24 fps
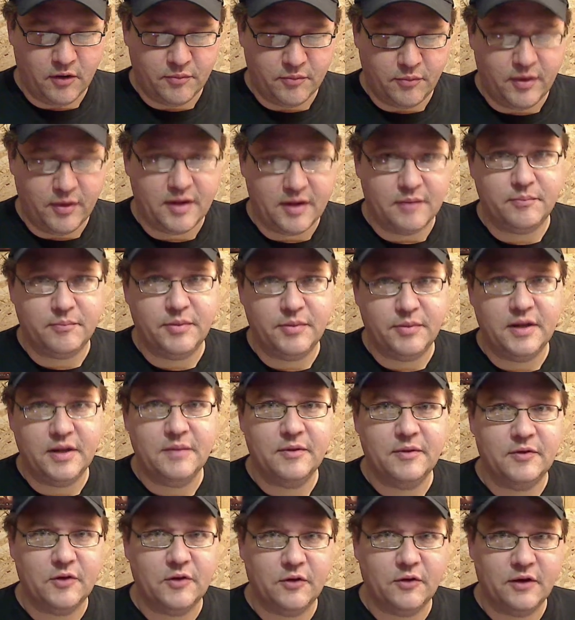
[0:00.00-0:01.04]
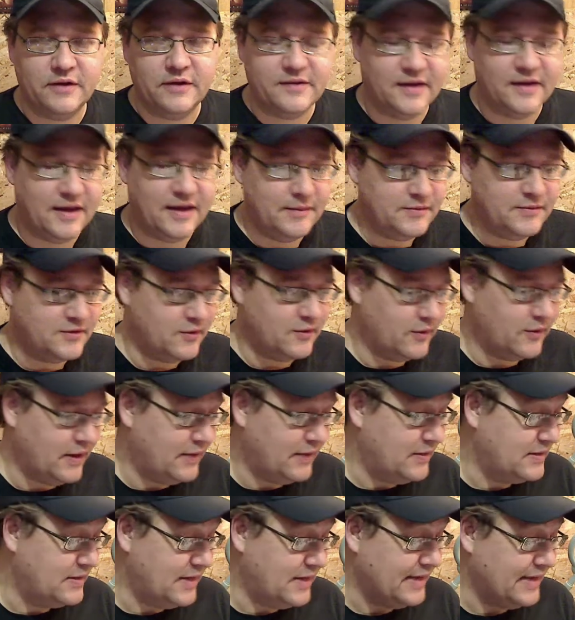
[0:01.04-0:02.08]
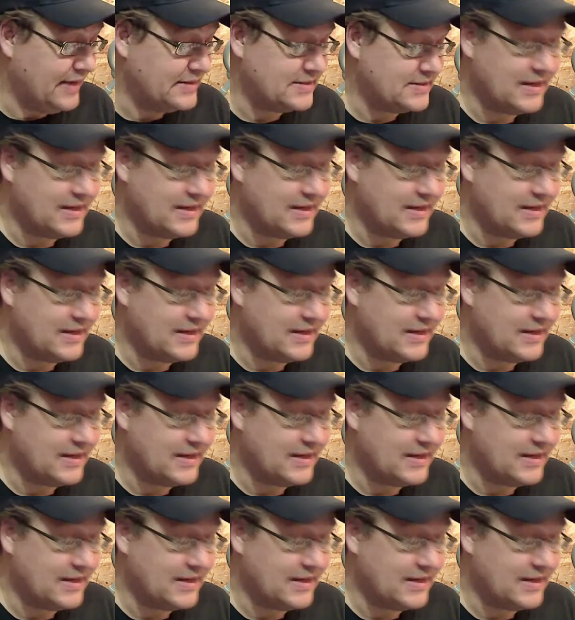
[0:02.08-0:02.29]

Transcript: Pity about the early time." So yeah, the dice.